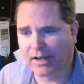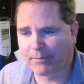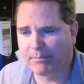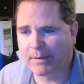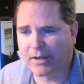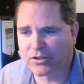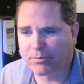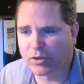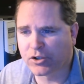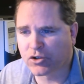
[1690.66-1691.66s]
maybe I
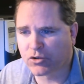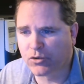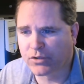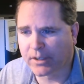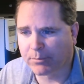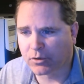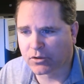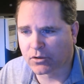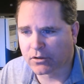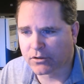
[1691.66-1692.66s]
should put true temple
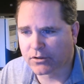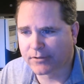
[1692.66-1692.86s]
doors.